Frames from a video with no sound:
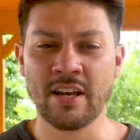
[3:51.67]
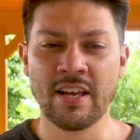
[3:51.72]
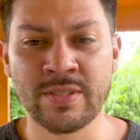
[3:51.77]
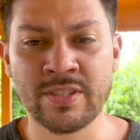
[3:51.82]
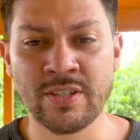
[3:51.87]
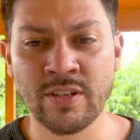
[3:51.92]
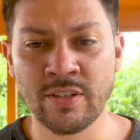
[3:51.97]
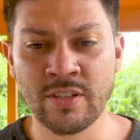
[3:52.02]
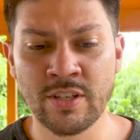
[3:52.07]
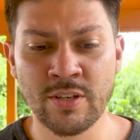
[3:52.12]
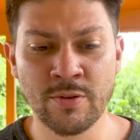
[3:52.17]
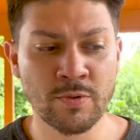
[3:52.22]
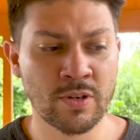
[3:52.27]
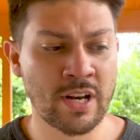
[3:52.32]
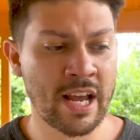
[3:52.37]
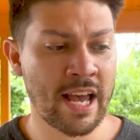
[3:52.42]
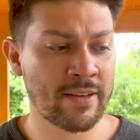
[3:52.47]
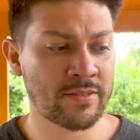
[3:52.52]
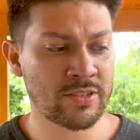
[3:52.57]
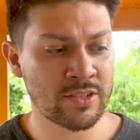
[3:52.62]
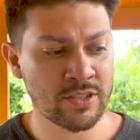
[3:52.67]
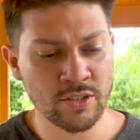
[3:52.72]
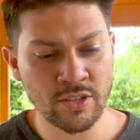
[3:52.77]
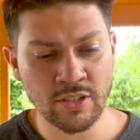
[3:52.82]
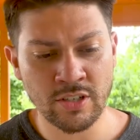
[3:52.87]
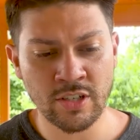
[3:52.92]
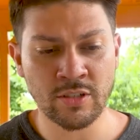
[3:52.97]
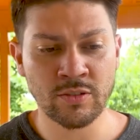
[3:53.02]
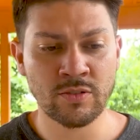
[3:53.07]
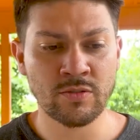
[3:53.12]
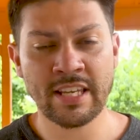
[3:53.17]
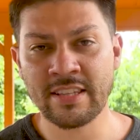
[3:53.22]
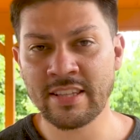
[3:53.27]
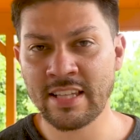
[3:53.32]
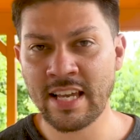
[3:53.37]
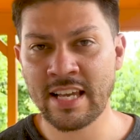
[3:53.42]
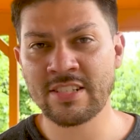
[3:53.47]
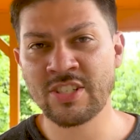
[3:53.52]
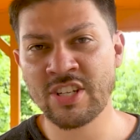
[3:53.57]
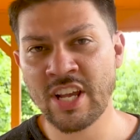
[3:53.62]
so you would have to hit
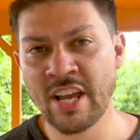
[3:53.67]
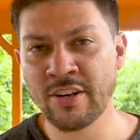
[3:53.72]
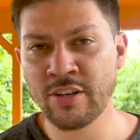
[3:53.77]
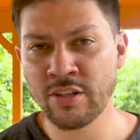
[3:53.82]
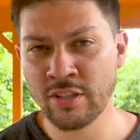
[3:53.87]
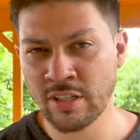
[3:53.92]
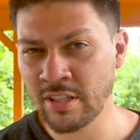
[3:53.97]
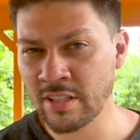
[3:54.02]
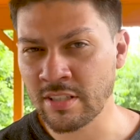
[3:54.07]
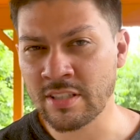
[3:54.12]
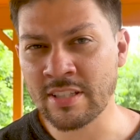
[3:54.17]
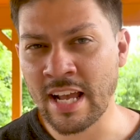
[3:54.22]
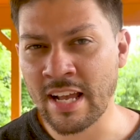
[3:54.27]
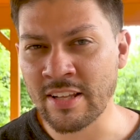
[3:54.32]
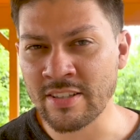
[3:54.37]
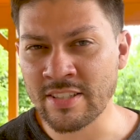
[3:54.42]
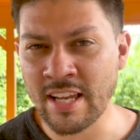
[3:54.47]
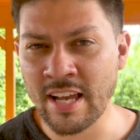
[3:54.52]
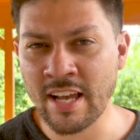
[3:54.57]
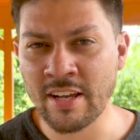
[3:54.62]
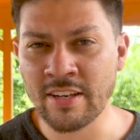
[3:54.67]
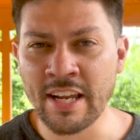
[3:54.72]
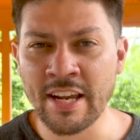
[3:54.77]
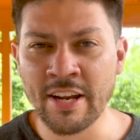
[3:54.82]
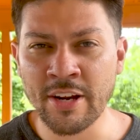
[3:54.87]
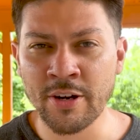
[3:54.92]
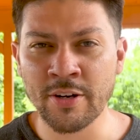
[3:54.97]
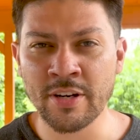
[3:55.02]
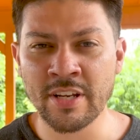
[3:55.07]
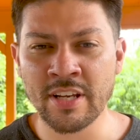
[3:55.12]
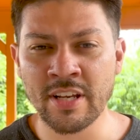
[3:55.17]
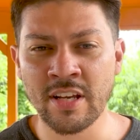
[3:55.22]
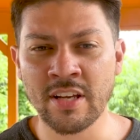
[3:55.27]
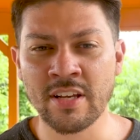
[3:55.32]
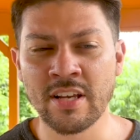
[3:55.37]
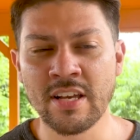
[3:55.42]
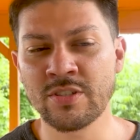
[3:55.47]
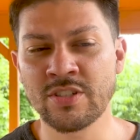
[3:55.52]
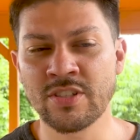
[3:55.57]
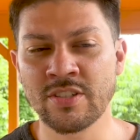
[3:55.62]
that Chattanooga downtown area,
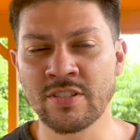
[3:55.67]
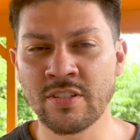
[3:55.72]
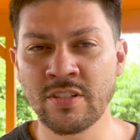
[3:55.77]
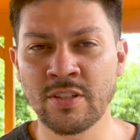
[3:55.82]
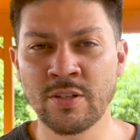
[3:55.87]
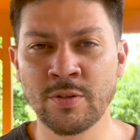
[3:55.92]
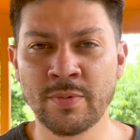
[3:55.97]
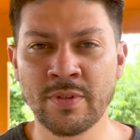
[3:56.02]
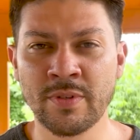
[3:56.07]
which is a little